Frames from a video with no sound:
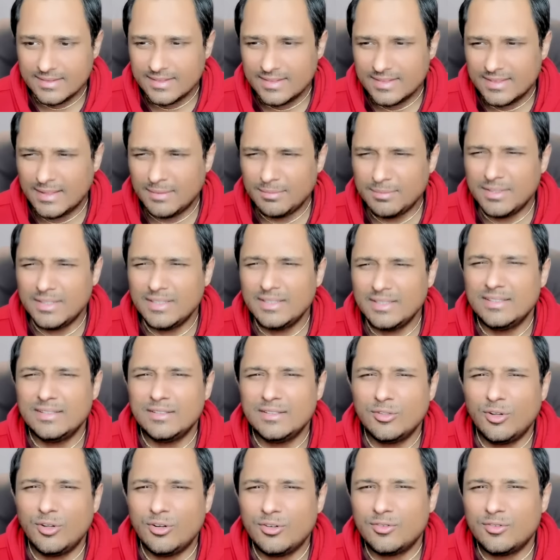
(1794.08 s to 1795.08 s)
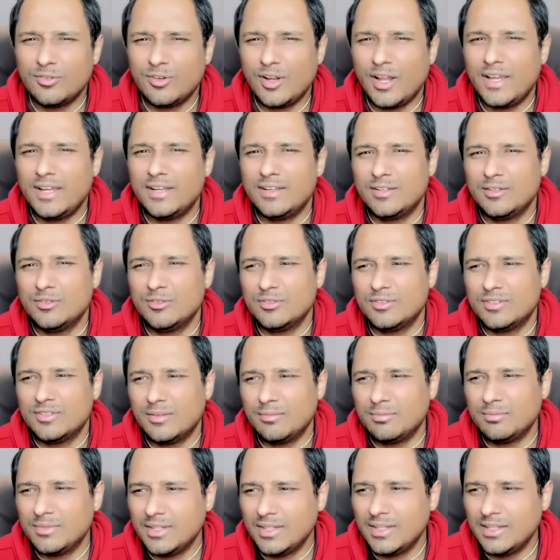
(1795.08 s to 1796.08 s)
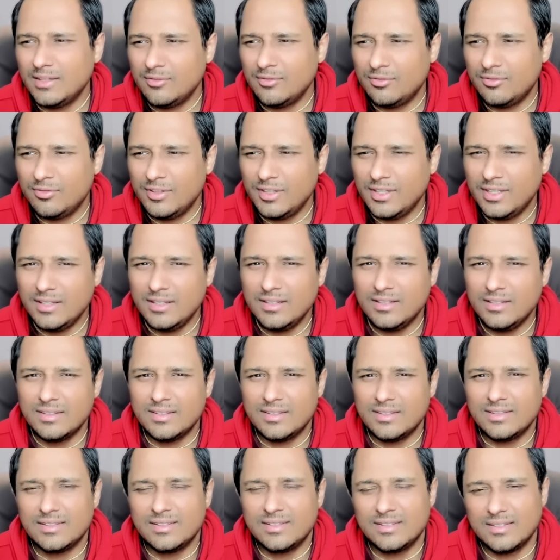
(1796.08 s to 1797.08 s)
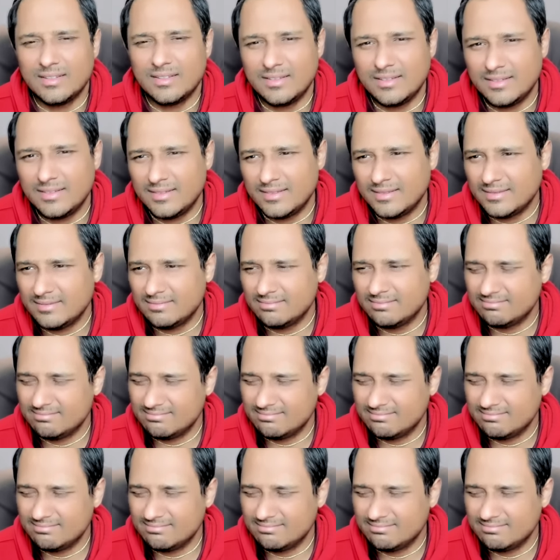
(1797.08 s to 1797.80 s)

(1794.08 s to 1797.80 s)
something is not right. You know, something feels uh,